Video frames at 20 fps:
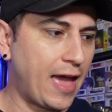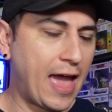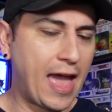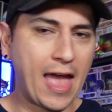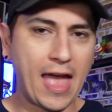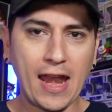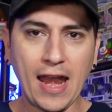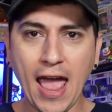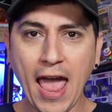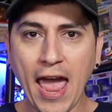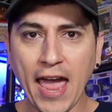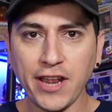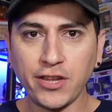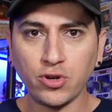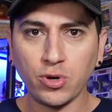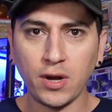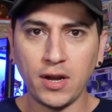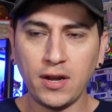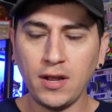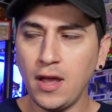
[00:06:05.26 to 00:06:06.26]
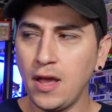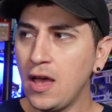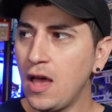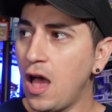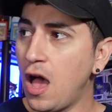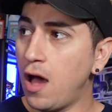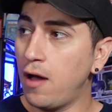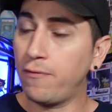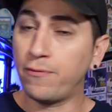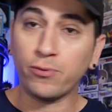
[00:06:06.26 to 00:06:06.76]
and hatred,
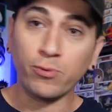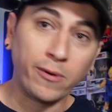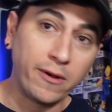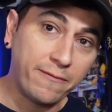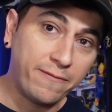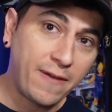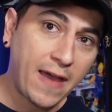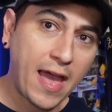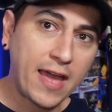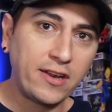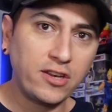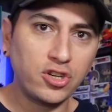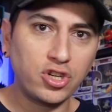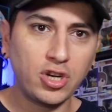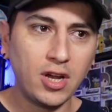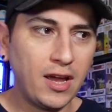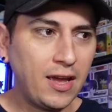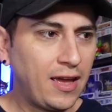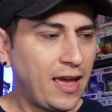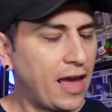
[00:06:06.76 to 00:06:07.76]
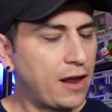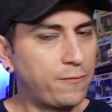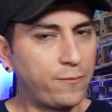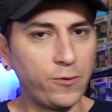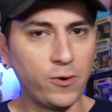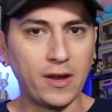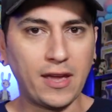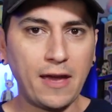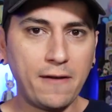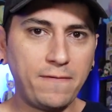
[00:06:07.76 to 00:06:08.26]
of revenge and
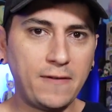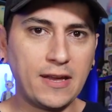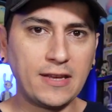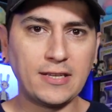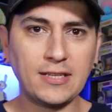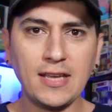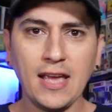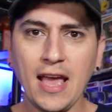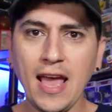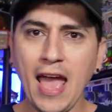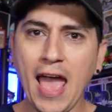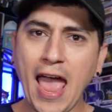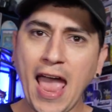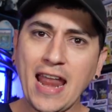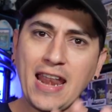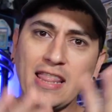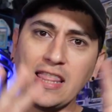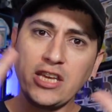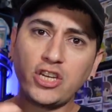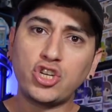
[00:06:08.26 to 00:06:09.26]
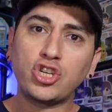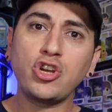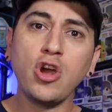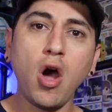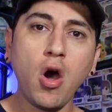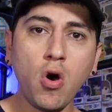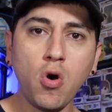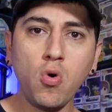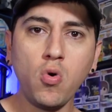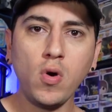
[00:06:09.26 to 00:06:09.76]
forgiveness. And the
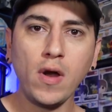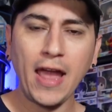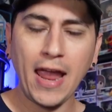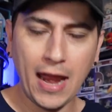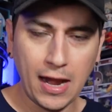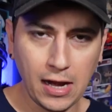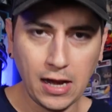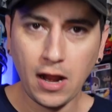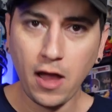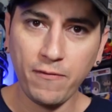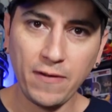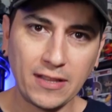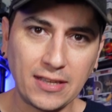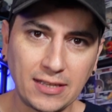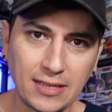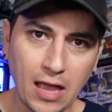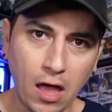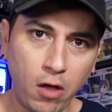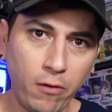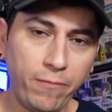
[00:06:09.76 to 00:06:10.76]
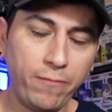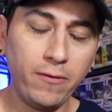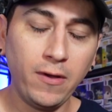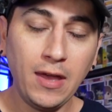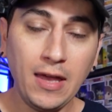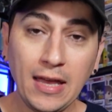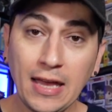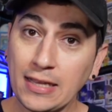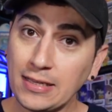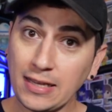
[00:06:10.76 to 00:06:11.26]
show in and of itself
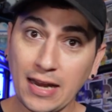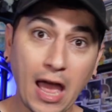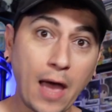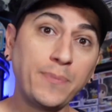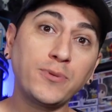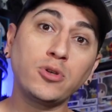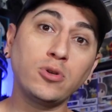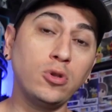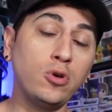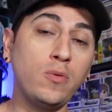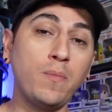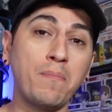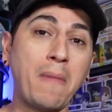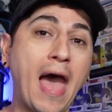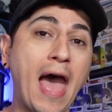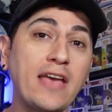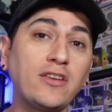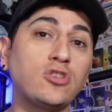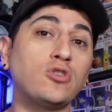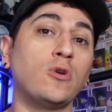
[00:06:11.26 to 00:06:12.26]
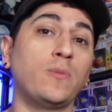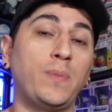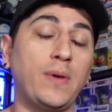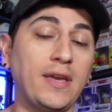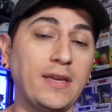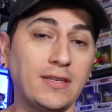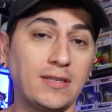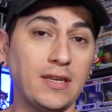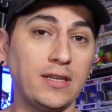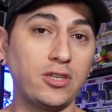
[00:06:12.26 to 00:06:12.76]
is an absolute
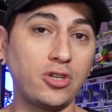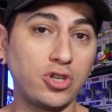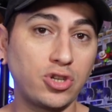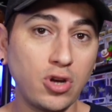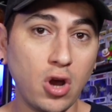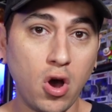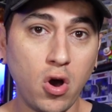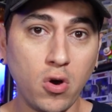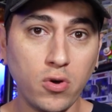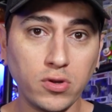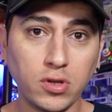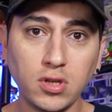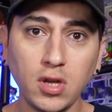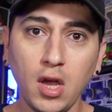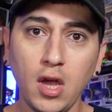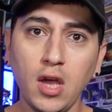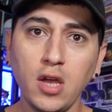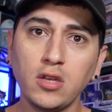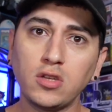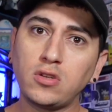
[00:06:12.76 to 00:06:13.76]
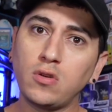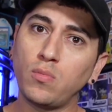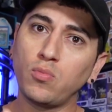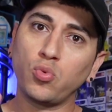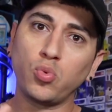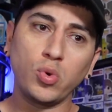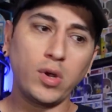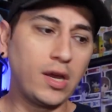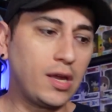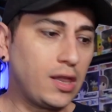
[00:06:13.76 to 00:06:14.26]
masterpiece. It shows
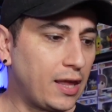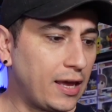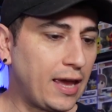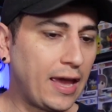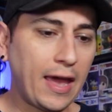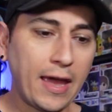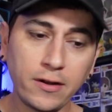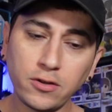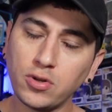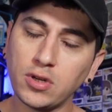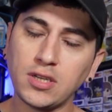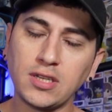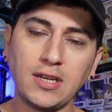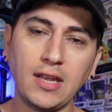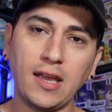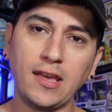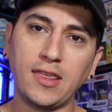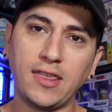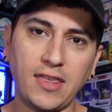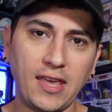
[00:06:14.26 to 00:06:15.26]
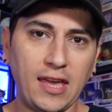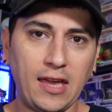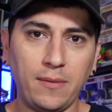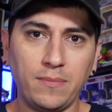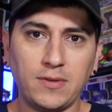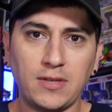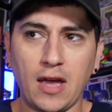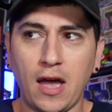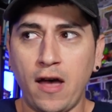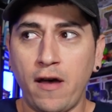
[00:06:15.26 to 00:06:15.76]
some really interesting
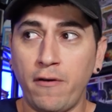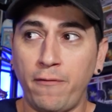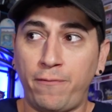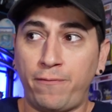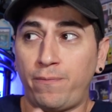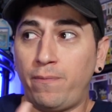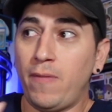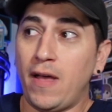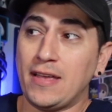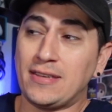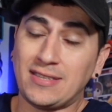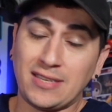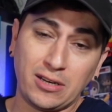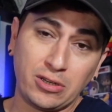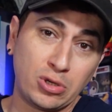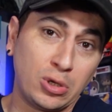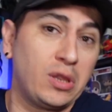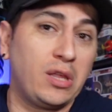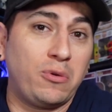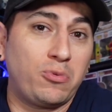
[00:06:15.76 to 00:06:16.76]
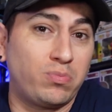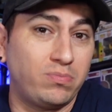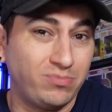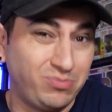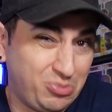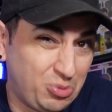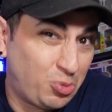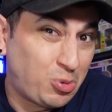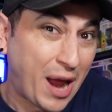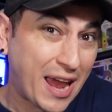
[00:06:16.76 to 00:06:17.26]
themes of essentially
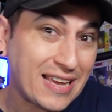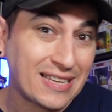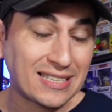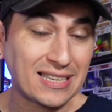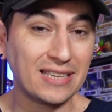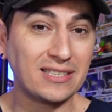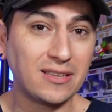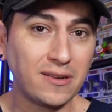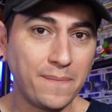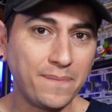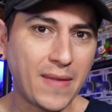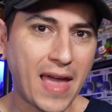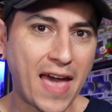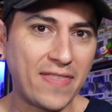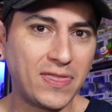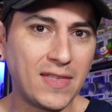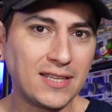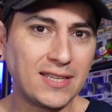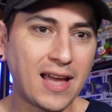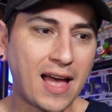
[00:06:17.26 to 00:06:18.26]
racism at the